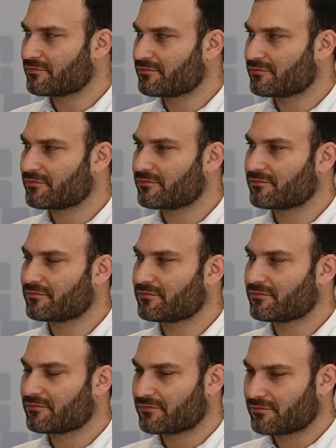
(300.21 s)

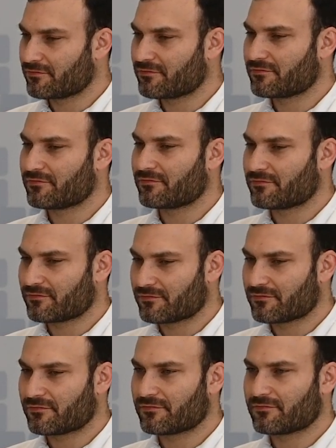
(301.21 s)

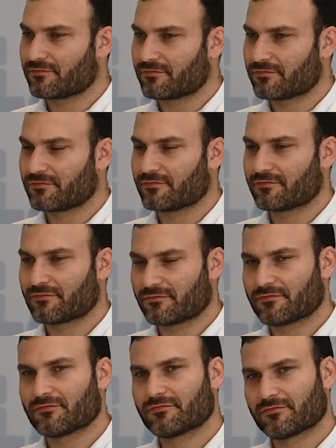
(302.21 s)

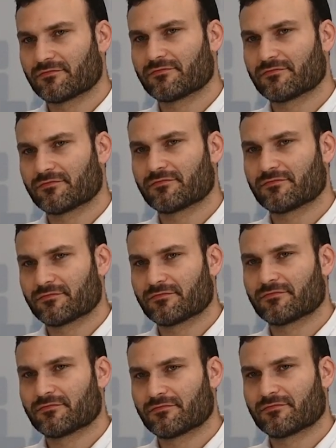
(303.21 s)

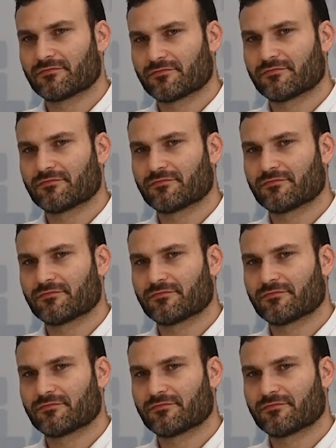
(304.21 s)
(not speaking)